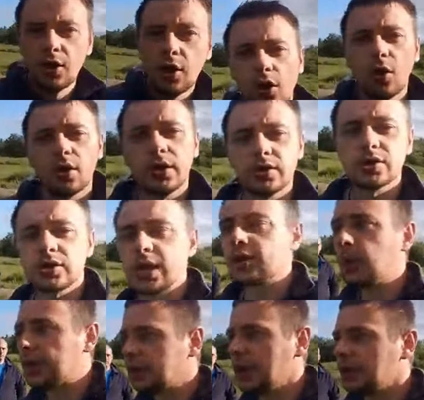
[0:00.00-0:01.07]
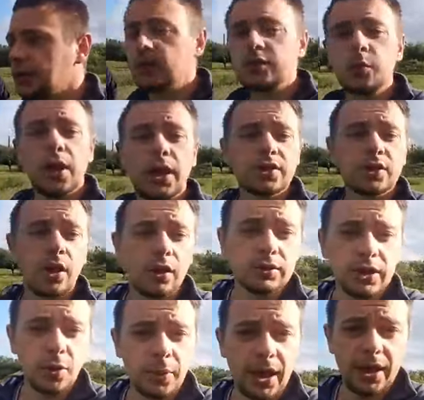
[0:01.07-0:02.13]
Oh, and just say quickly, the reason why it's called
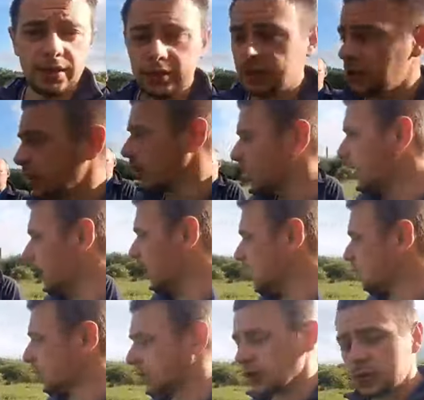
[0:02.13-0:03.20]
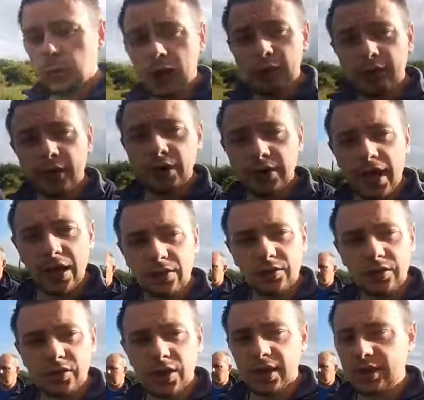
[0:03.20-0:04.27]
Knob End is because Wellfield
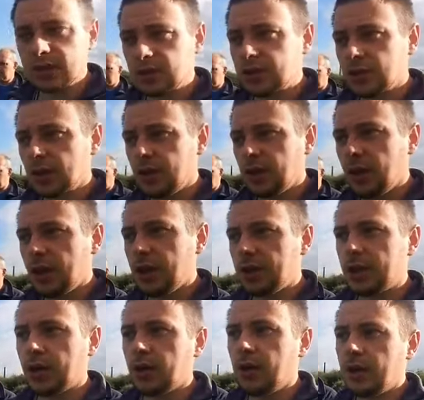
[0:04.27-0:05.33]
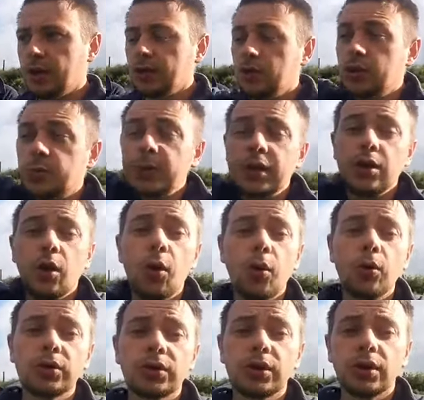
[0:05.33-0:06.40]
Heath is it used to be an
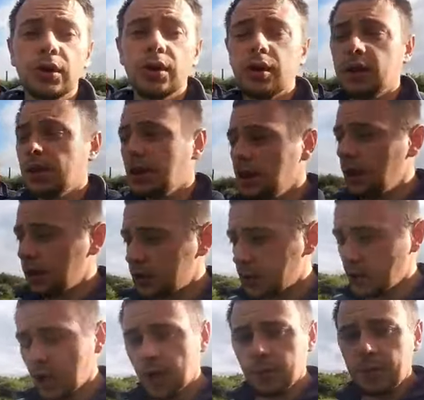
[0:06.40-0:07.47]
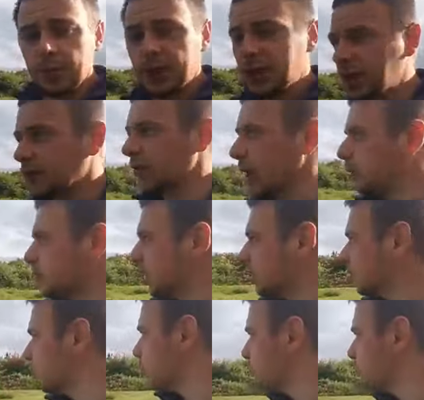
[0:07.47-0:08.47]
old term meaning rounded